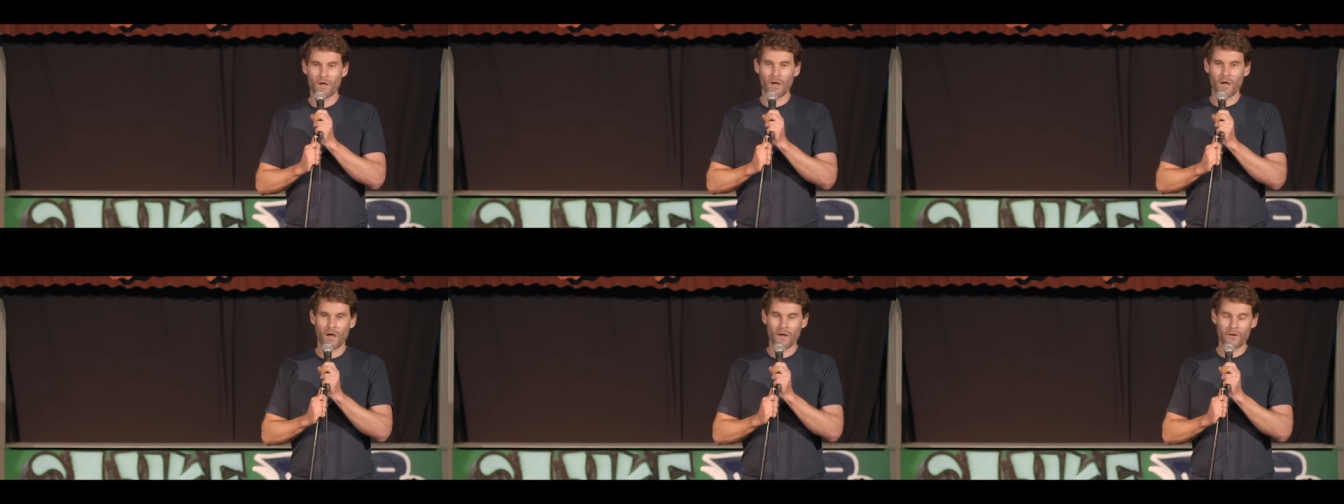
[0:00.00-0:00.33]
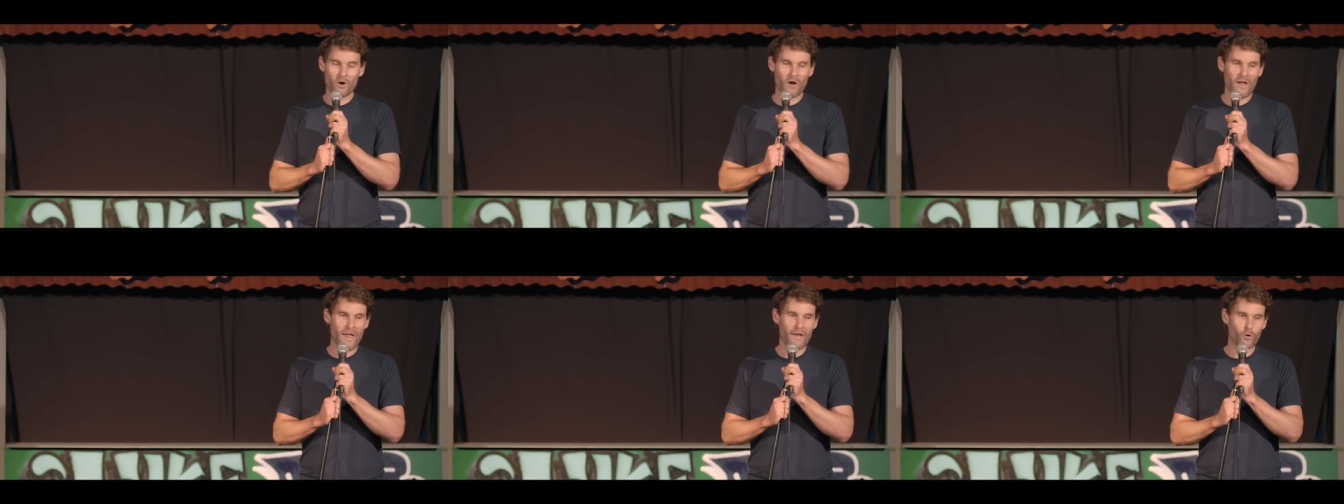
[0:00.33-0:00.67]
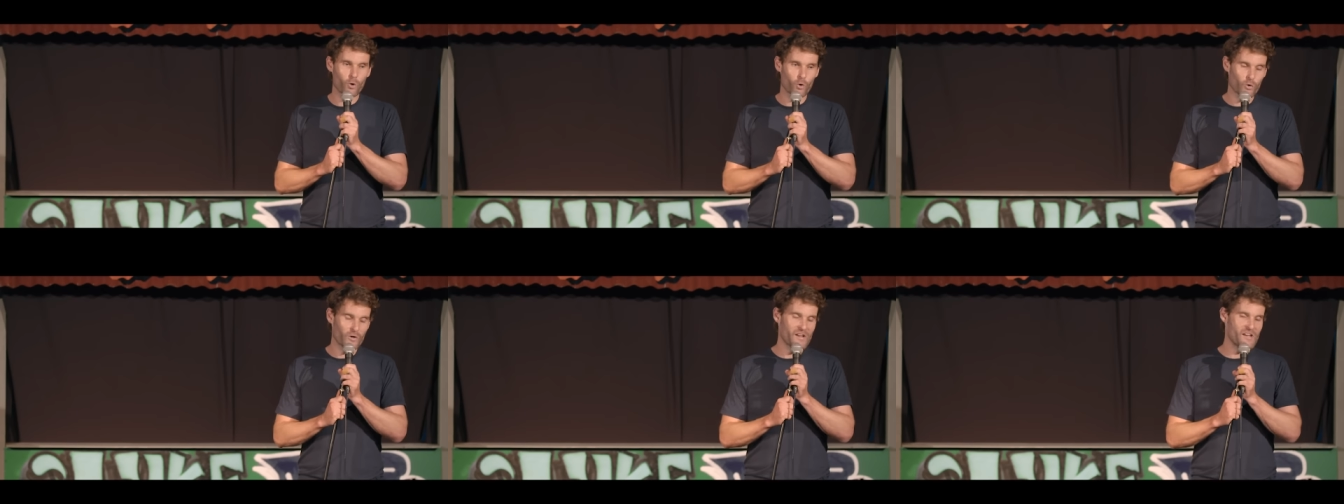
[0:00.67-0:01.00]
and I had
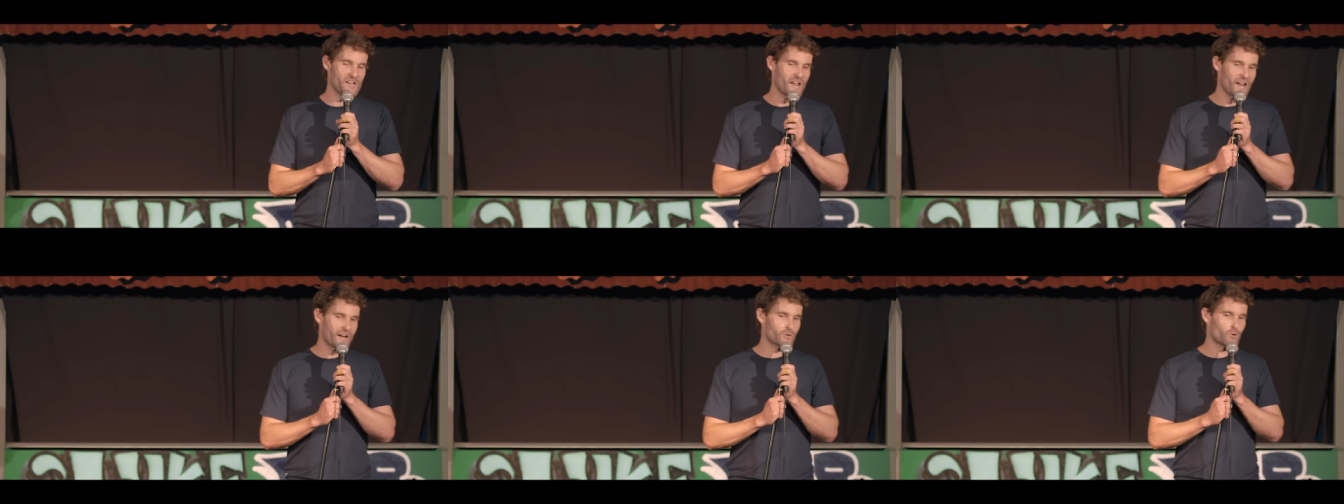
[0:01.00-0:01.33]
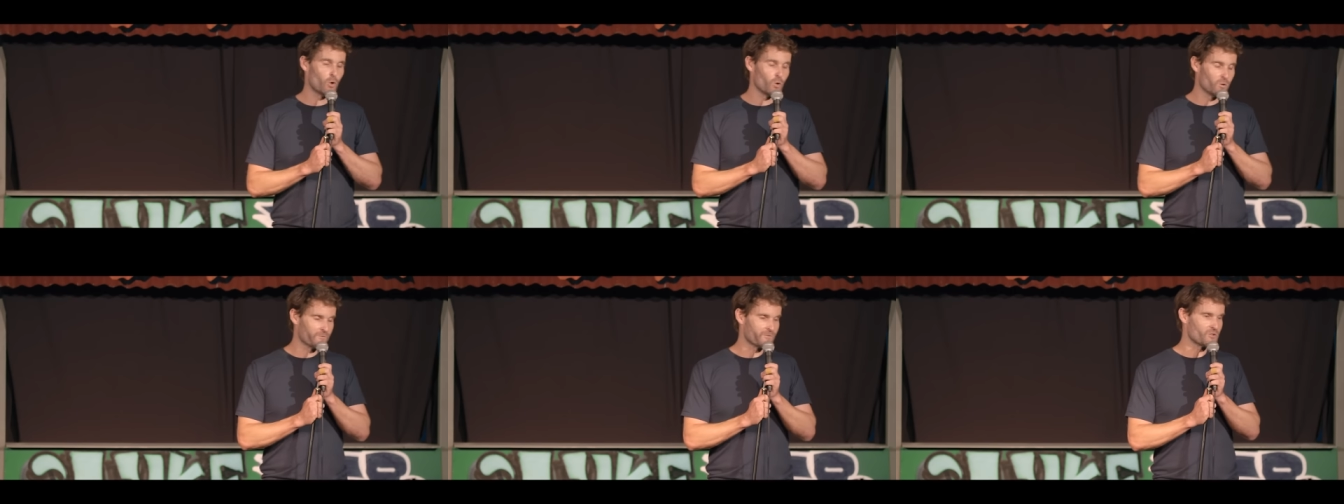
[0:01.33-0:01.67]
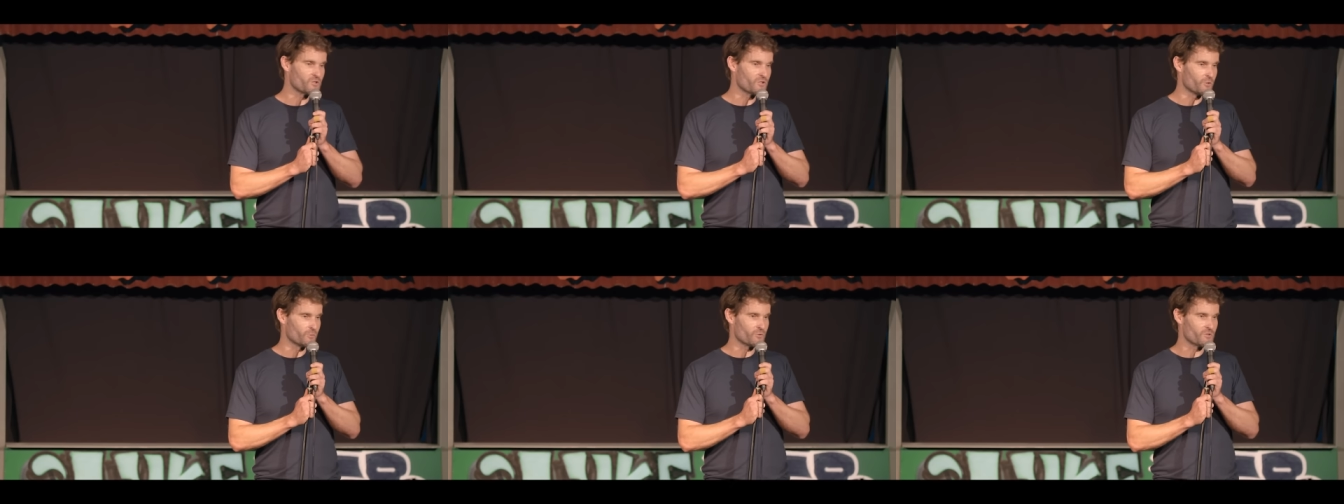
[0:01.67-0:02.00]
already necked all of the
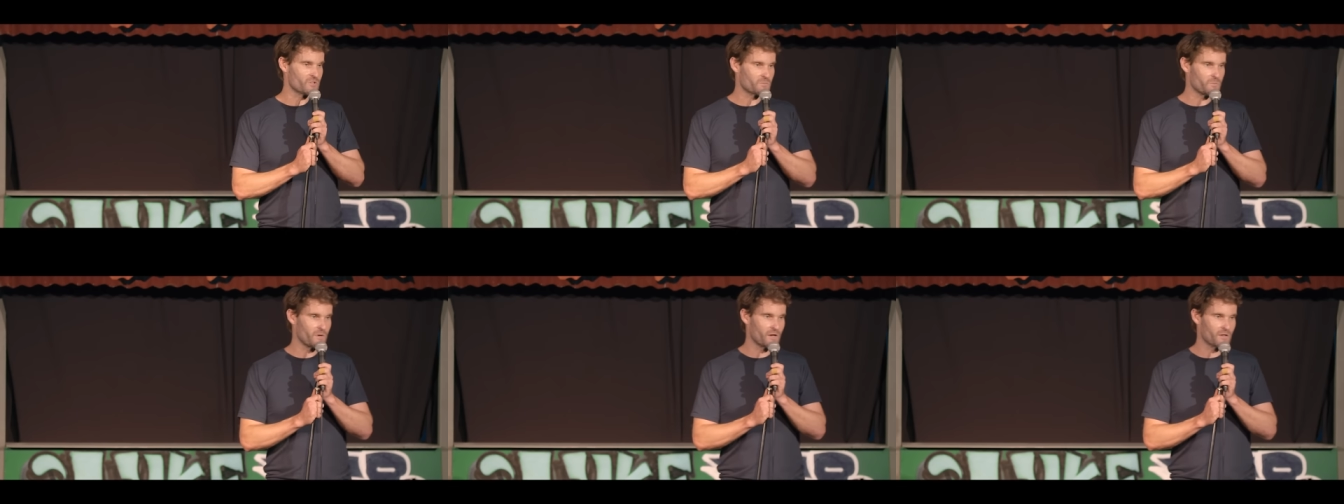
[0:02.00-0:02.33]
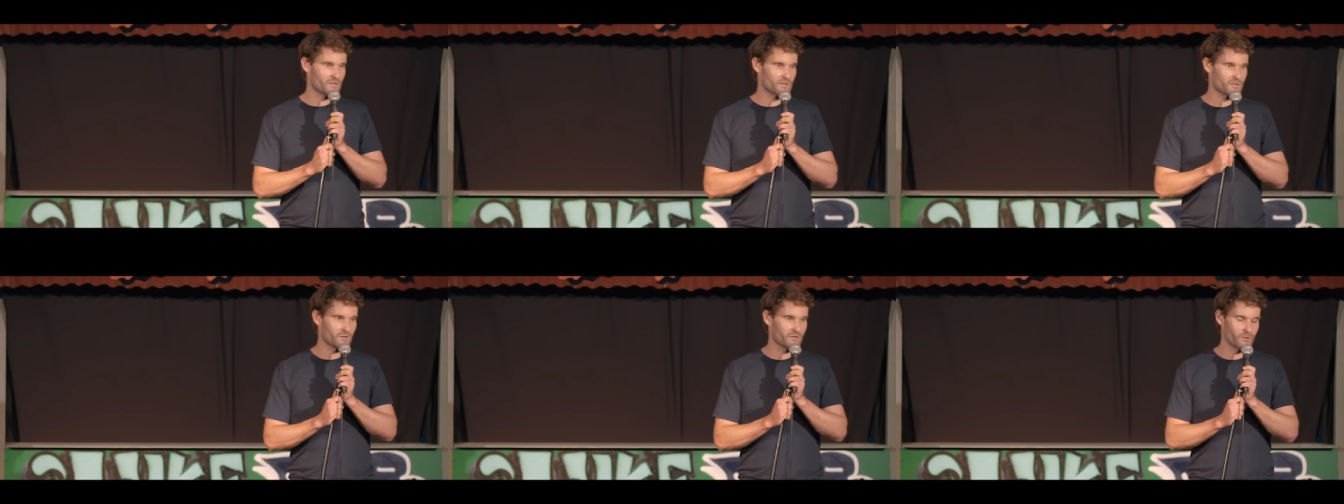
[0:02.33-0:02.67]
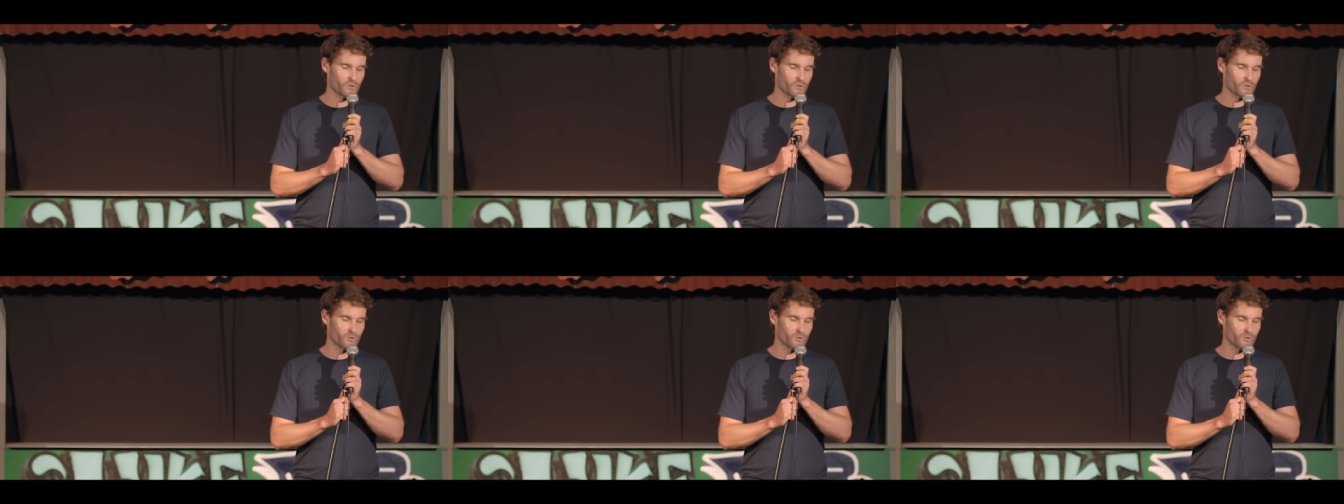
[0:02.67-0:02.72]
children's medicine.